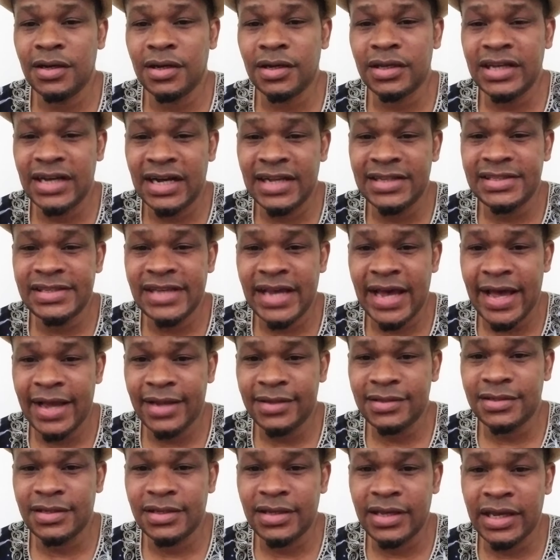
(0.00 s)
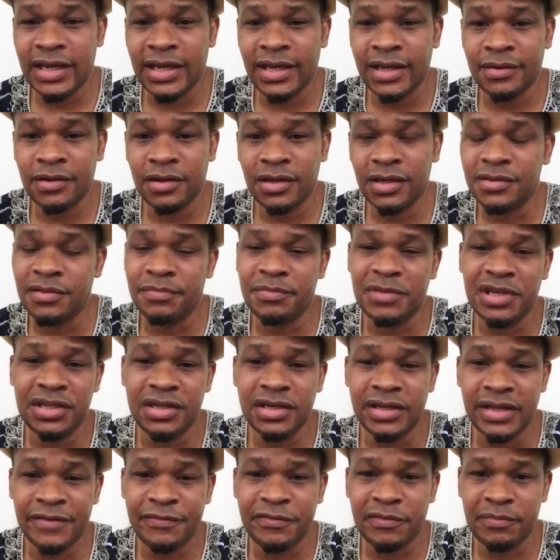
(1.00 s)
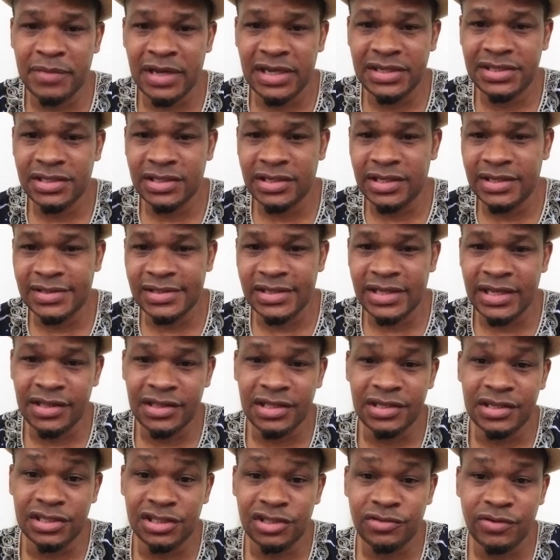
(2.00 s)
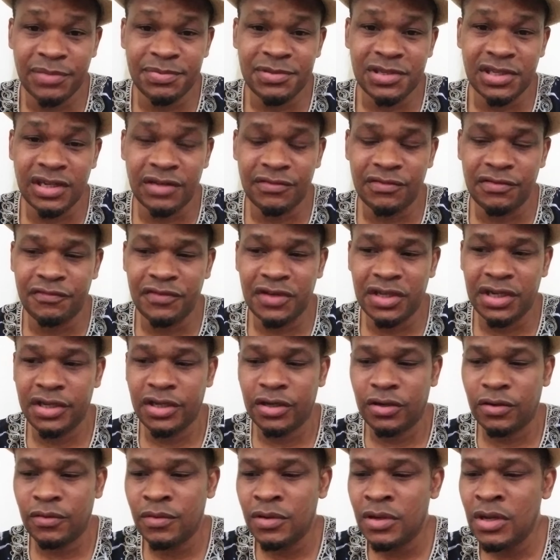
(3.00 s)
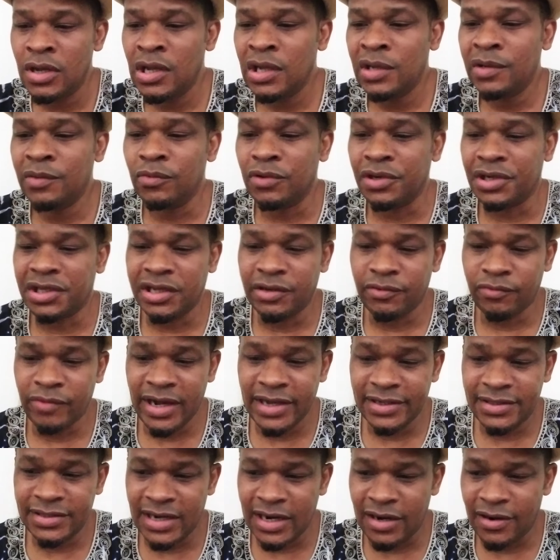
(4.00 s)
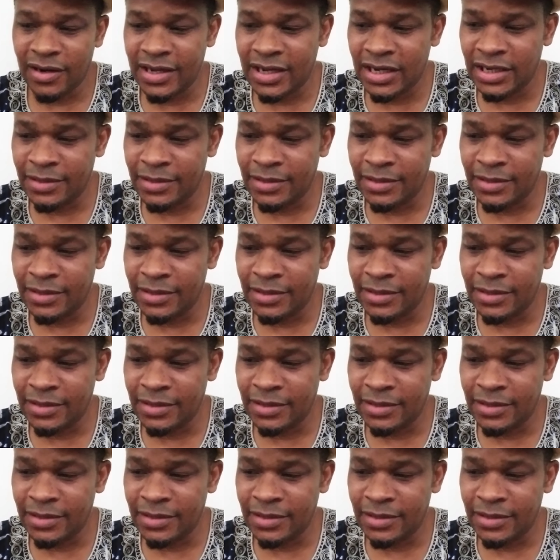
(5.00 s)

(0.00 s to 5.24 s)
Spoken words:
contact and other media information is in the description of the video. We want to get right to our